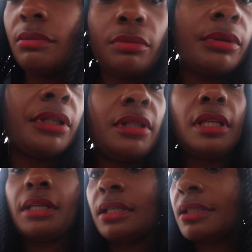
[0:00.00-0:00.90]
When you
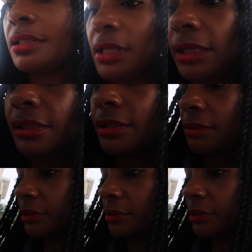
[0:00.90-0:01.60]
think it's nice,